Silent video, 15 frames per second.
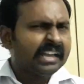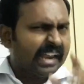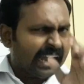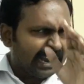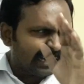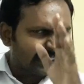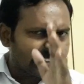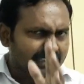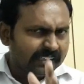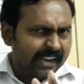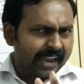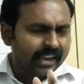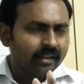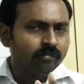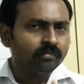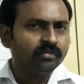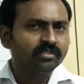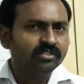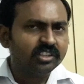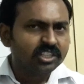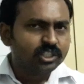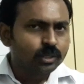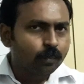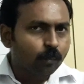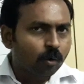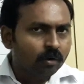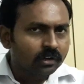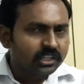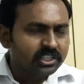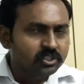At the time, this
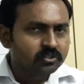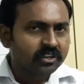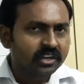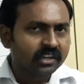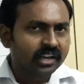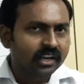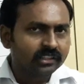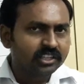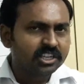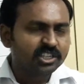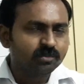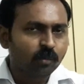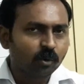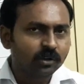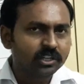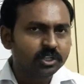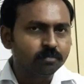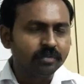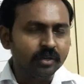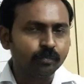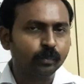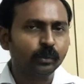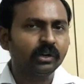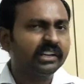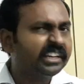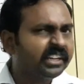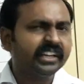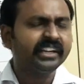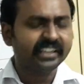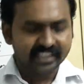Polish state or these Polish people
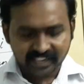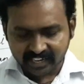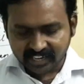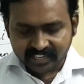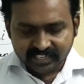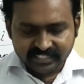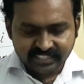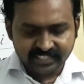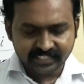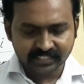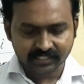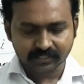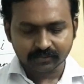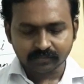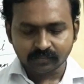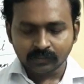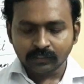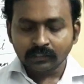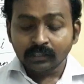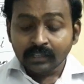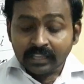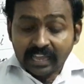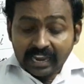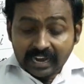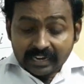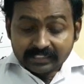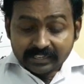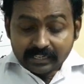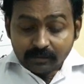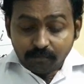didn't exist, and
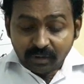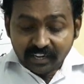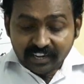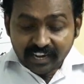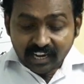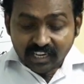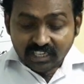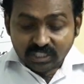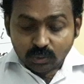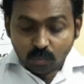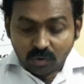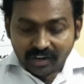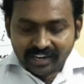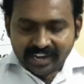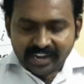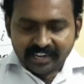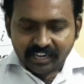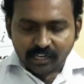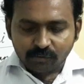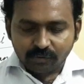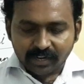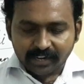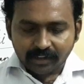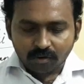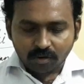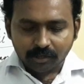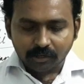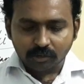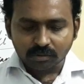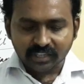the immigrants were identified
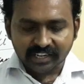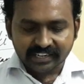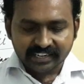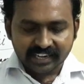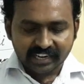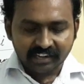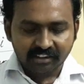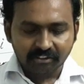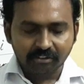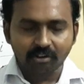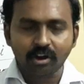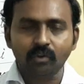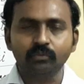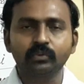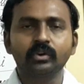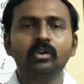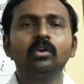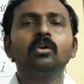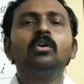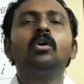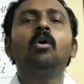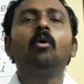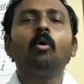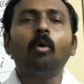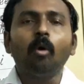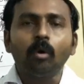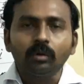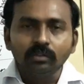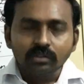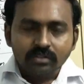according to their country of
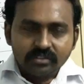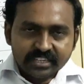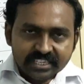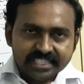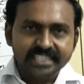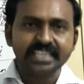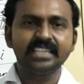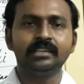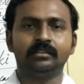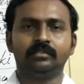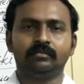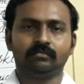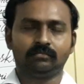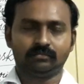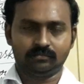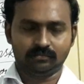origin,